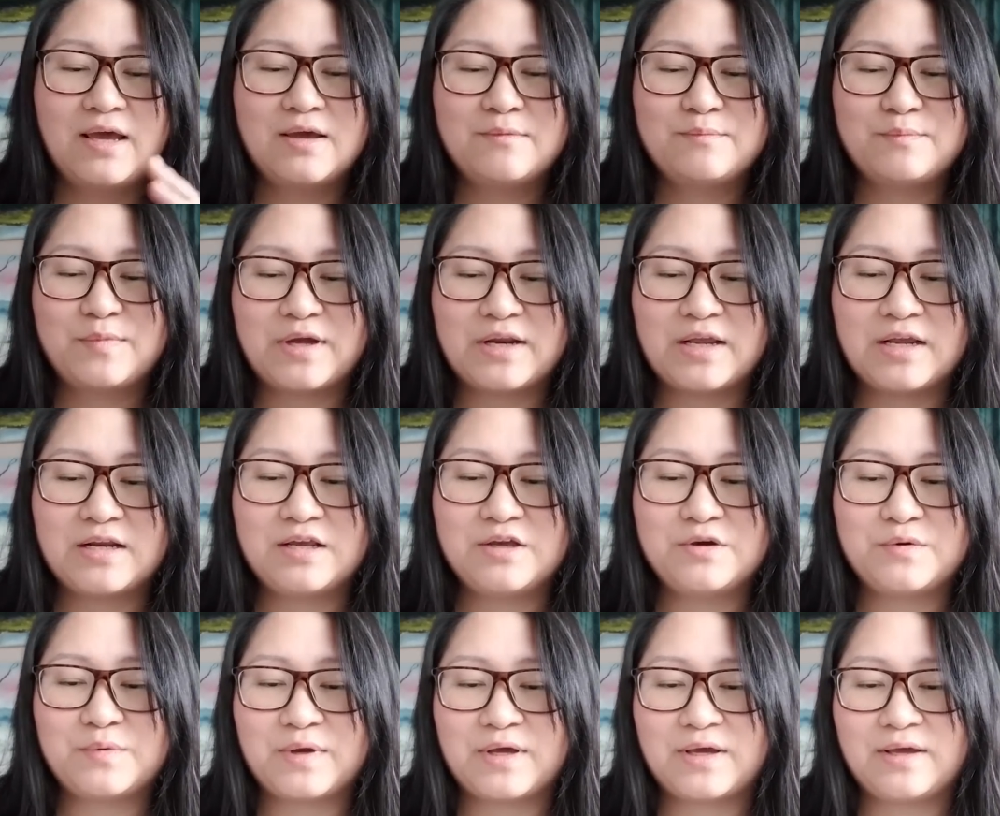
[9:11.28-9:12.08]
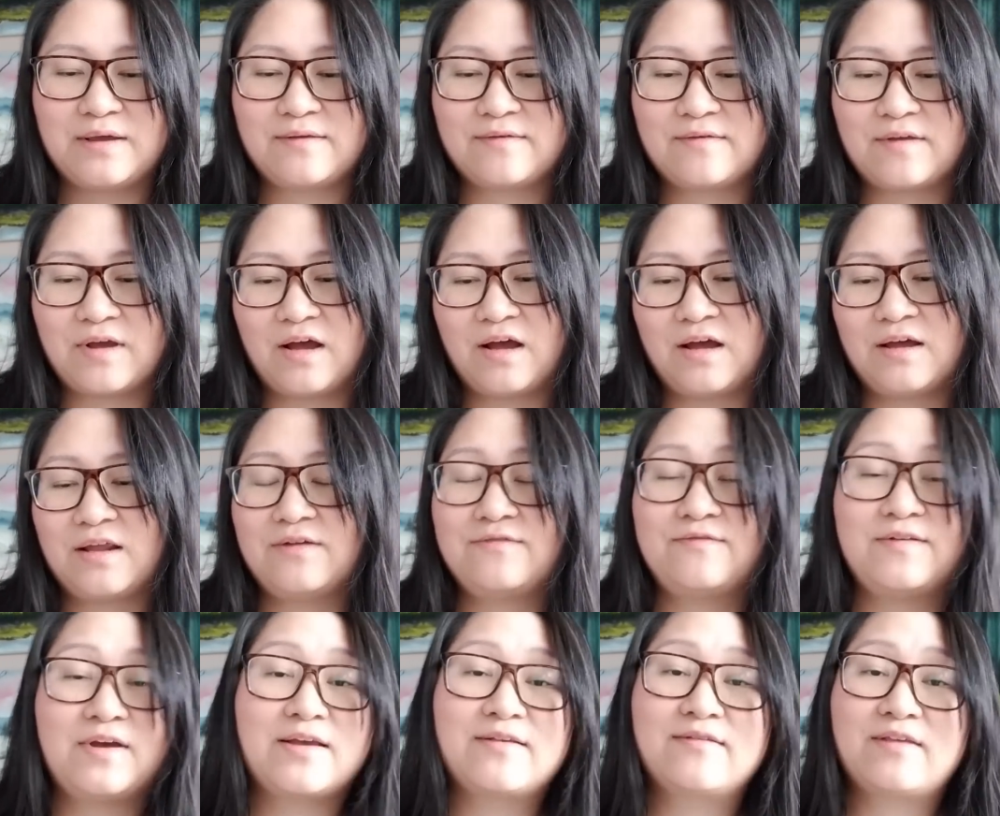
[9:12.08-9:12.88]
But anyways, uh, it
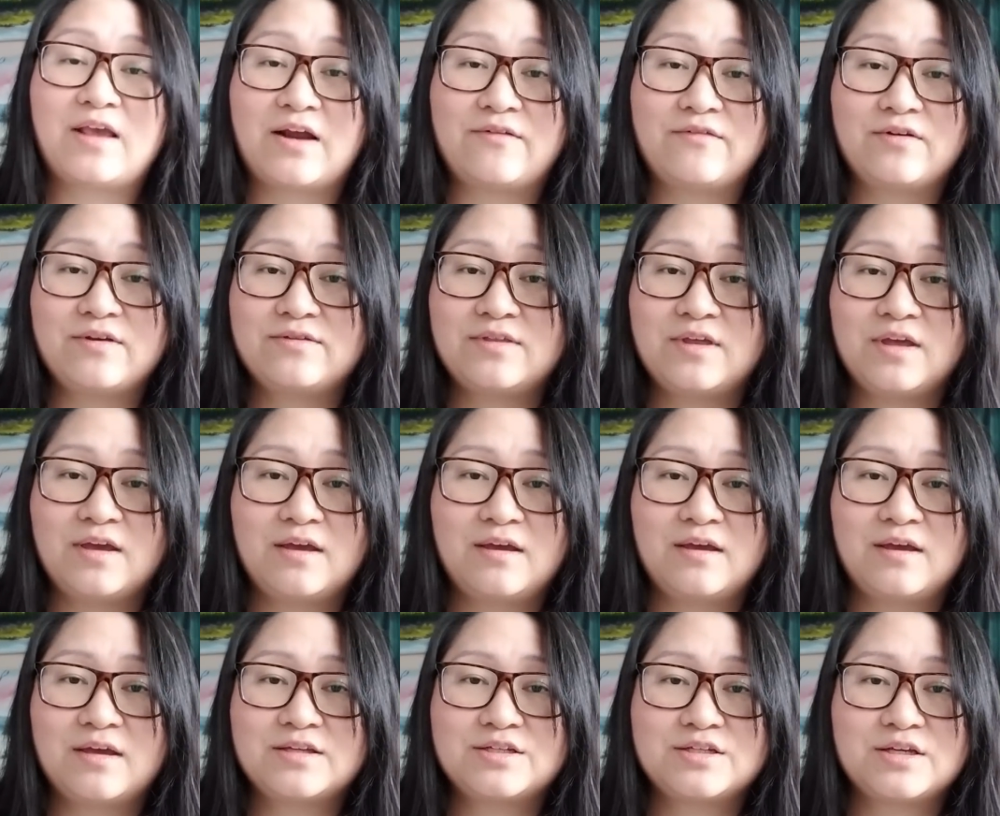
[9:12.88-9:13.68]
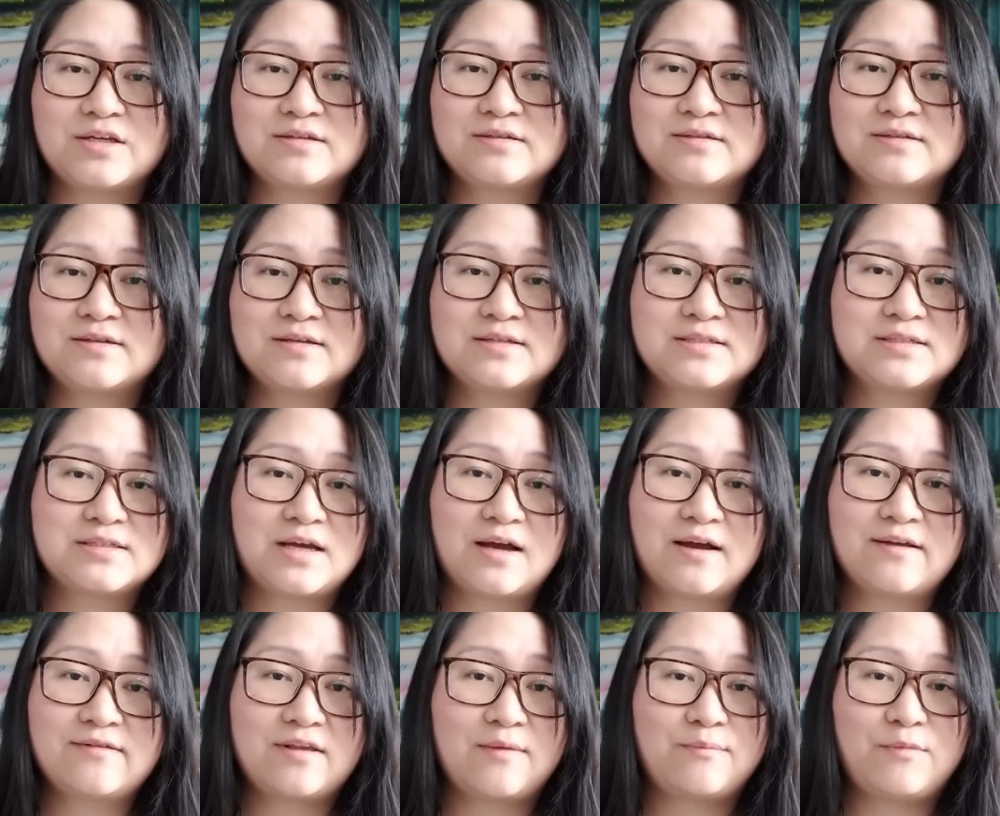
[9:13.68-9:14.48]
affects everything. It just
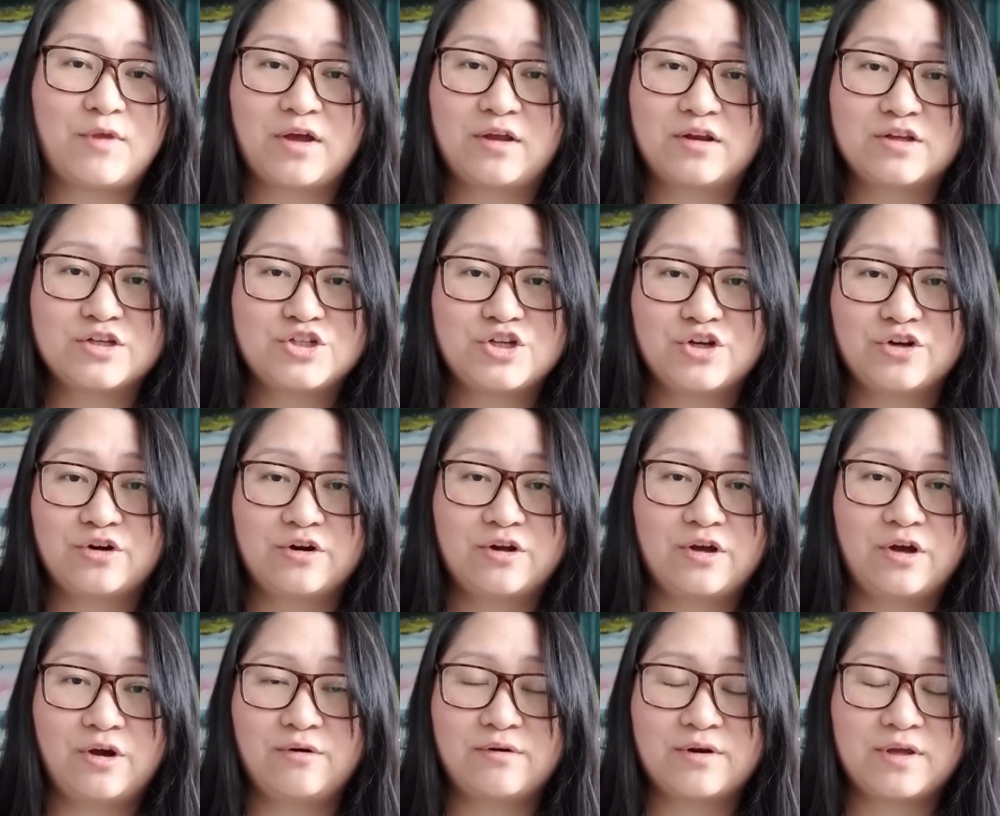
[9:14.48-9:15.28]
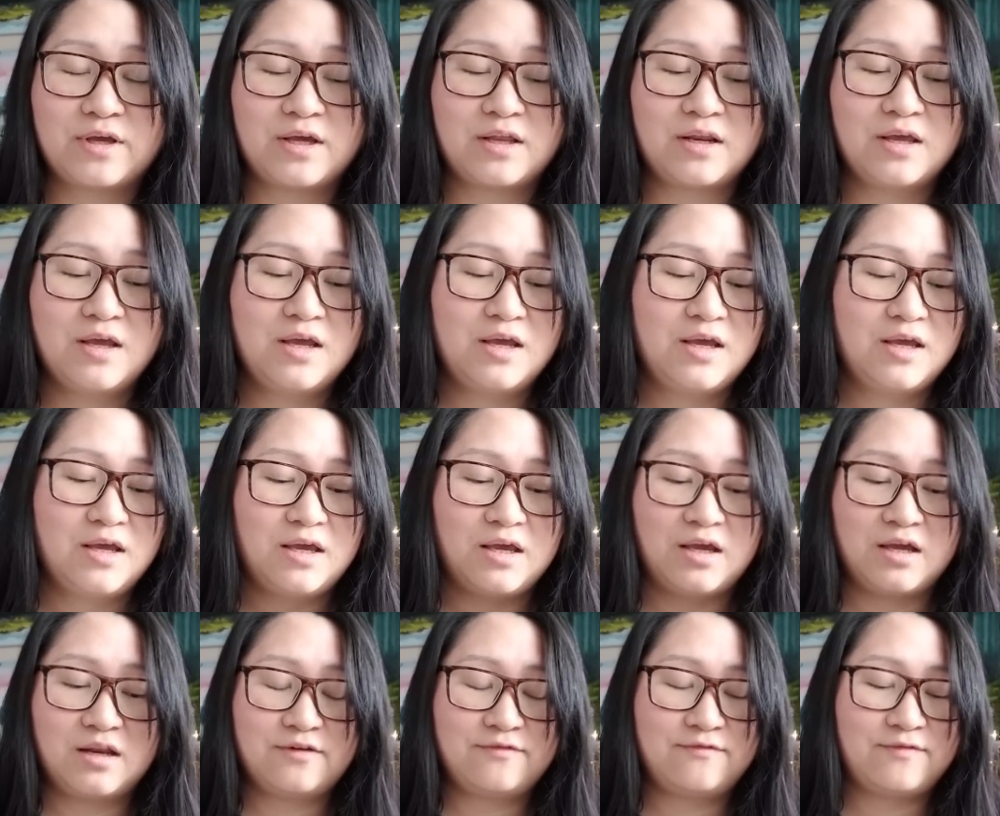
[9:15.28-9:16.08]
sucks. I'm not going to sugarcoat it.
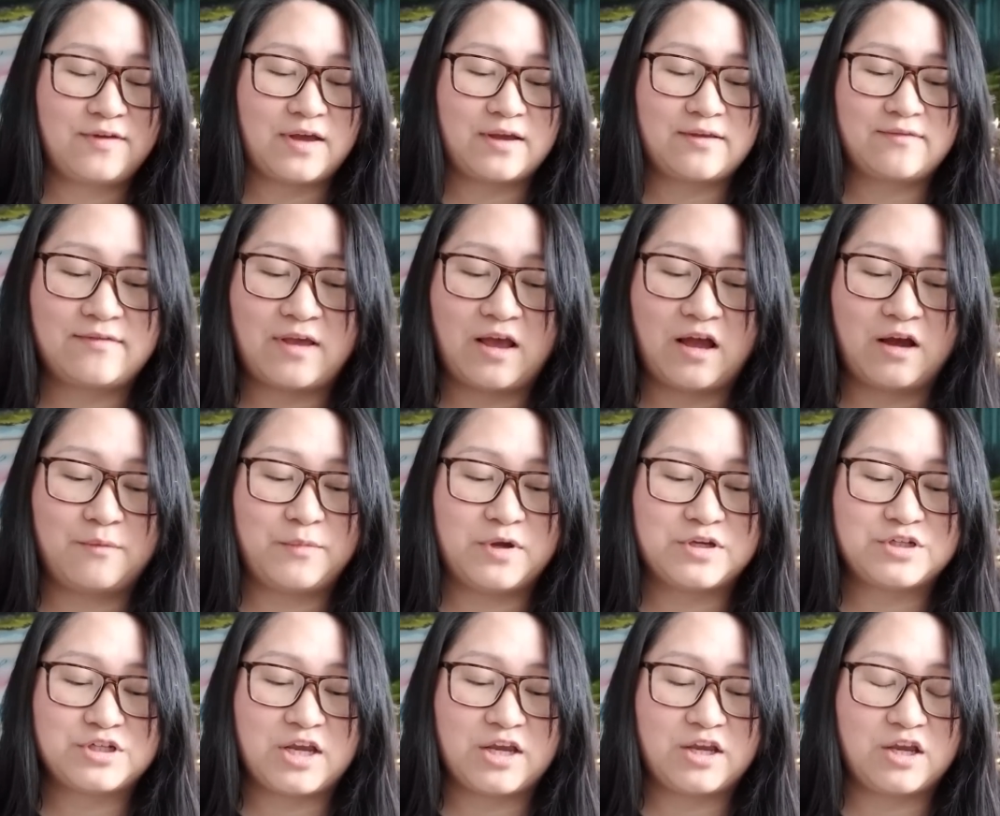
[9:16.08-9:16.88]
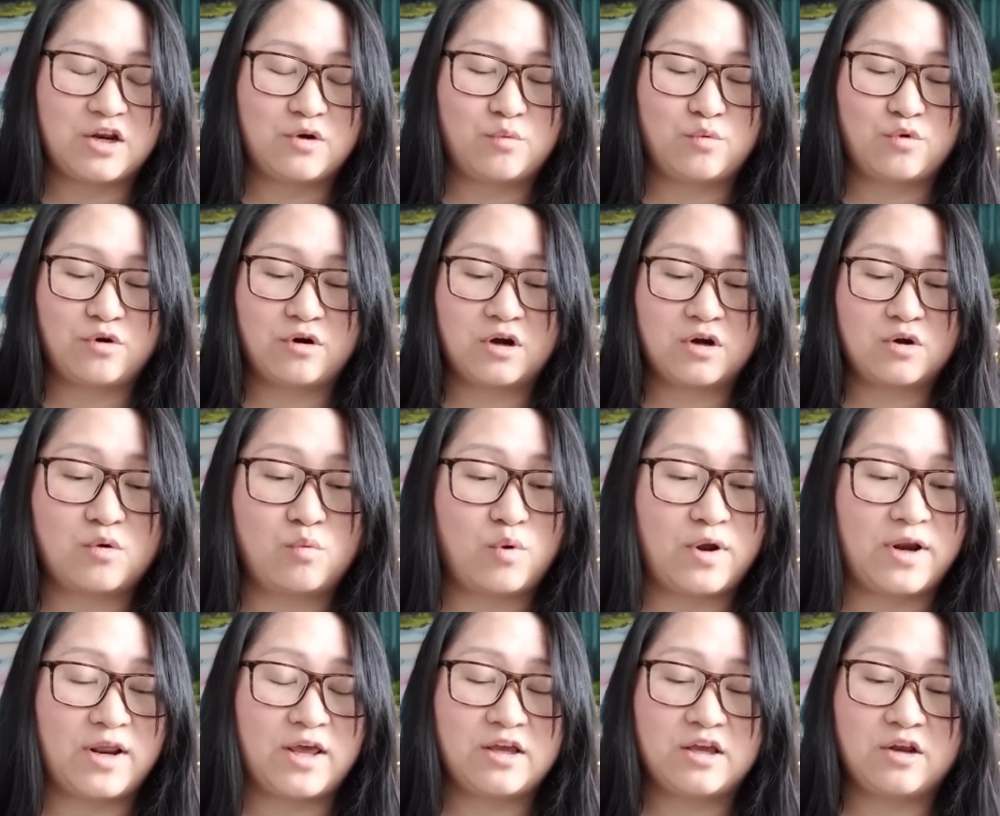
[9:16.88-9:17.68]
It affects how much I can work,
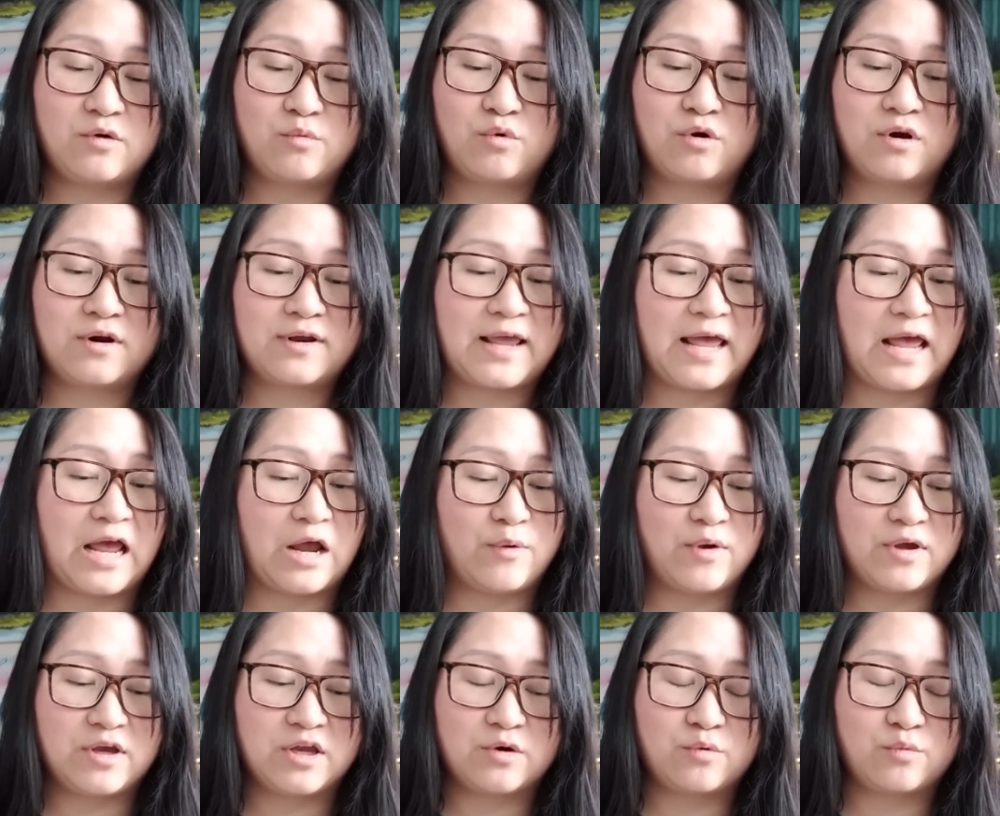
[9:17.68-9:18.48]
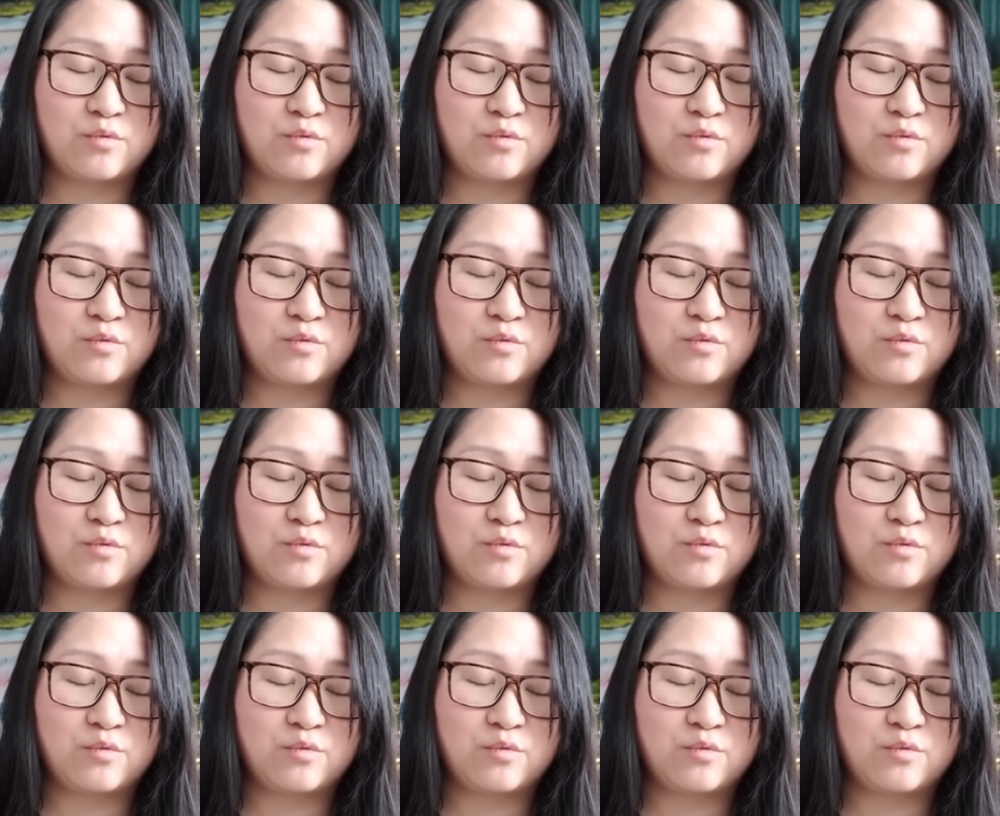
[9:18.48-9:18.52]
when I can work, how I can